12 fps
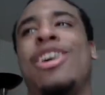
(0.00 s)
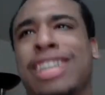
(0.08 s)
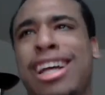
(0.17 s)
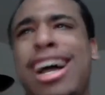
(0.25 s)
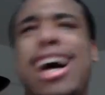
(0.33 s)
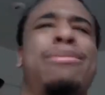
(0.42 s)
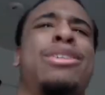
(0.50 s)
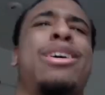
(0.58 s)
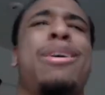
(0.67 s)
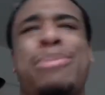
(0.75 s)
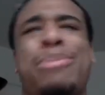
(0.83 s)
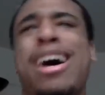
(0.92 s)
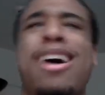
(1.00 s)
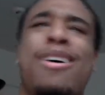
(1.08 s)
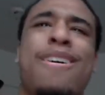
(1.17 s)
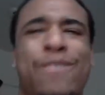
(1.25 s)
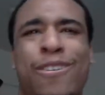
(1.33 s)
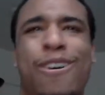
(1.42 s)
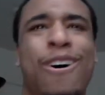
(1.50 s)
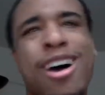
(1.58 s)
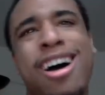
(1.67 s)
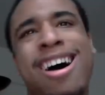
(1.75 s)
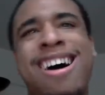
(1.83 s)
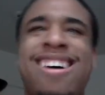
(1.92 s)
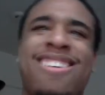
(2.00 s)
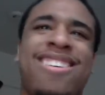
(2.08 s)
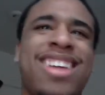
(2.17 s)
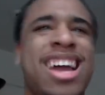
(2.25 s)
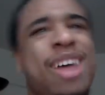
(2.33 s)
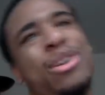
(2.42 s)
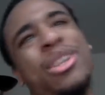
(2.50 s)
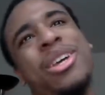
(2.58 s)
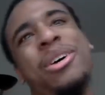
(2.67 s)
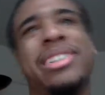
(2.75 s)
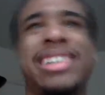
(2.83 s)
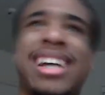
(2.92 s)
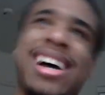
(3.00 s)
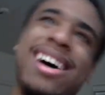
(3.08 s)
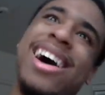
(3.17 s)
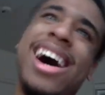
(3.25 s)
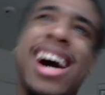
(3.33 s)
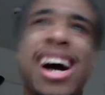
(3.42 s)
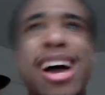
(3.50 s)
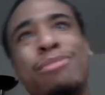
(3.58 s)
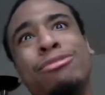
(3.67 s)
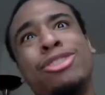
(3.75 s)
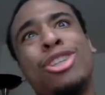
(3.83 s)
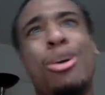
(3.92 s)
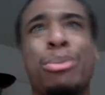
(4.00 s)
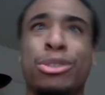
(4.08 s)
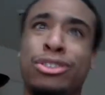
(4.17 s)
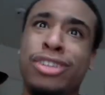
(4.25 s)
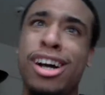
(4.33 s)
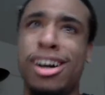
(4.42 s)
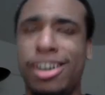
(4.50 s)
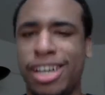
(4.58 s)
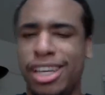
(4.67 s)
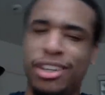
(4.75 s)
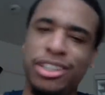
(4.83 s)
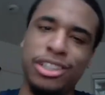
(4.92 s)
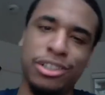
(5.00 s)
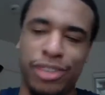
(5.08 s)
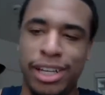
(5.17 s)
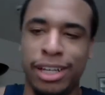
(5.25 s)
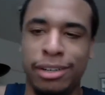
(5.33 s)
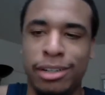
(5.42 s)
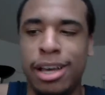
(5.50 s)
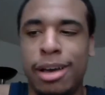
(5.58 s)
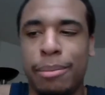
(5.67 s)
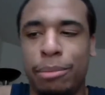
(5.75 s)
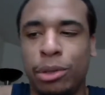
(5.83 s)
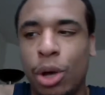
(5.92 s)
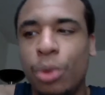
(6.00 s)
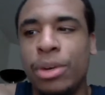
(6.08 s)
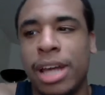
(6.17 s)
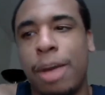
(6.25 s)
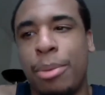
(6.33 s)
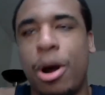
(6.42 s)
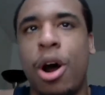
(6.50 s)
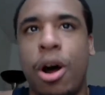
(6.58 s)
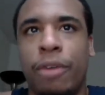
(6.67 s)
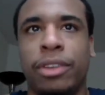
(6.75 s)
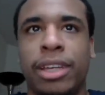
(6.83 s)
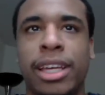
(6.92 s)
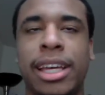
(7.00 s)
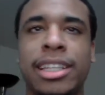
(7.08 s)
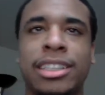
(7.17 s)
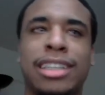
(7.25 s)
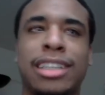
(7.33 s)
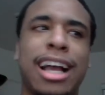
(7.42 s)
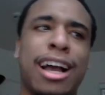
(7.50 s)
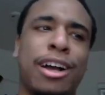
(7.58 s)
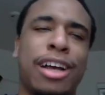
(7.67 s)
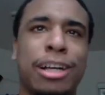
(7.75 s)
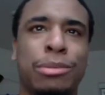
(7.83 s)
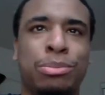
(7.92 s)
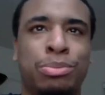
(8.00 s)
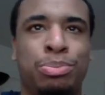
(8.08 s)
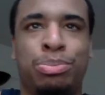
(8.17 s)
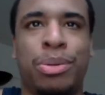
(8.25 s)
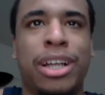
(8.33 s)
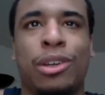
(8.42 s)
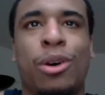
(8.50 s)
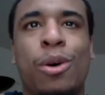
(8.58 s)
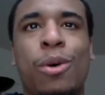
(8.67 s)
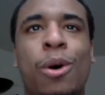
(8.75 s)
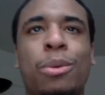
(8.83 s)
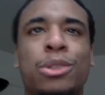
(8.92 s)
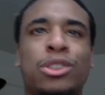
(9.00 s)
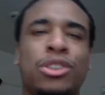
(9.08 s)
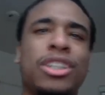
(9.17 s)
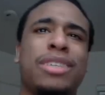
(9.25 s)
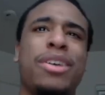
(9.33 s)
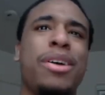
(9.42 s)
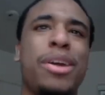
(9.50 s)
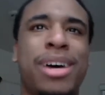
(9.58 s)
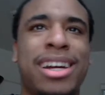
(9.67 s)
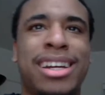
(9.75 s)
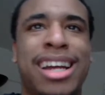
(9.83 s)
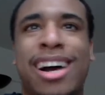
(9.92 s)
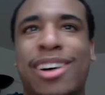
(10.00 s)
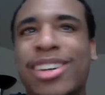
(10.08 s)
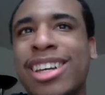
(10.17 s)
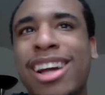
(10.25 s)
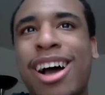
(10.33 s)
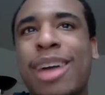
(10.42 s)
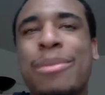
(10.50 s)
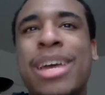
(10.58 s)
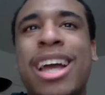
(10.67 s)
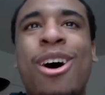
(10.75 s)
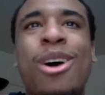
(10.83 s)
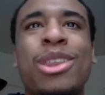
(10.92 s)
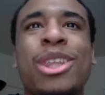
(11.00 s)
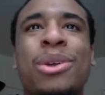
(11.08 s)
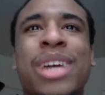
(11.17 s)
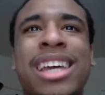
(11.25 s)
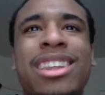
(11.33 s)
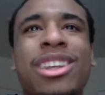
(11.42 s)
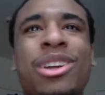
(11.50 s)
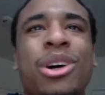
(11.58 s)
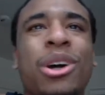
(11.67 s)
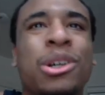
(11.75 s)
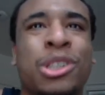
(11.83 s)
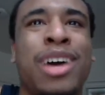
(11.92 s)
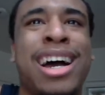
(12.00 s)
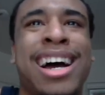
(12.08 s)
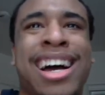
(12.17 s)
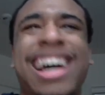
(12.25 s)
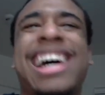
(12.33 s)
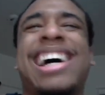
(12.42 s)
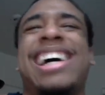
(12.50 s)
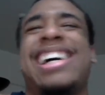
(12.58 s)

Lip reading: He's like, I'm so powerful. I will never lose now. I'm super strong. You know, he's just freaking gloating how powerful he is. And he's like, I can break the whole hopes and dreams of everybody now. You know, I can make all the little girls cry.